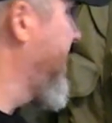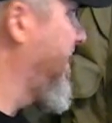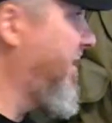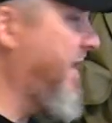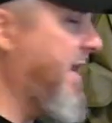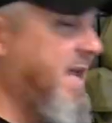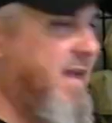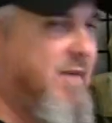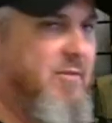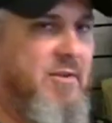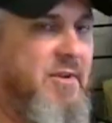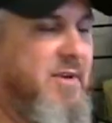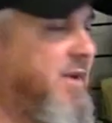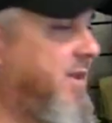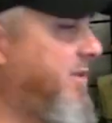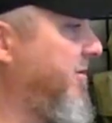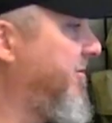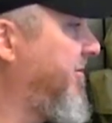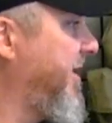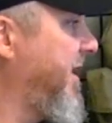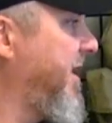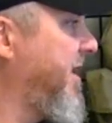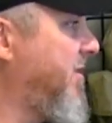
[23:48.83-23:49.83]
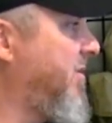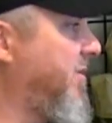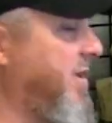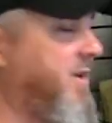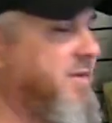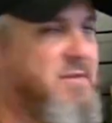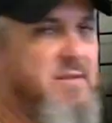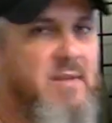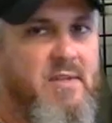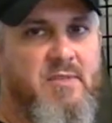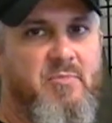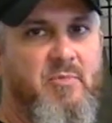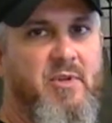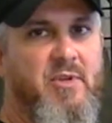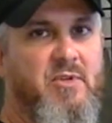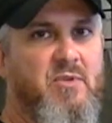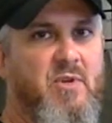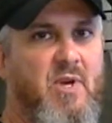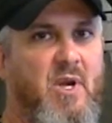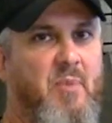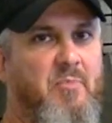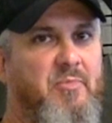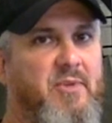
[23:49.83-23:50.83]
No, I have another VanQuest that's been
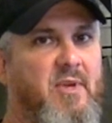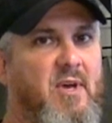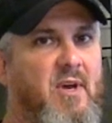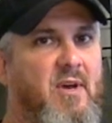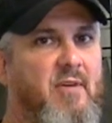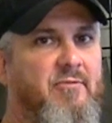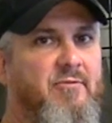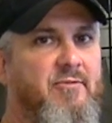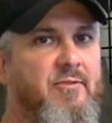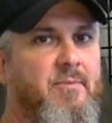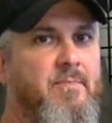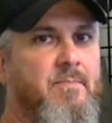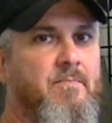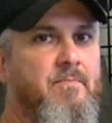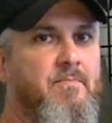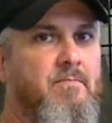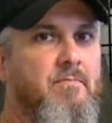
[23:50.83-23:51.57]
dropped off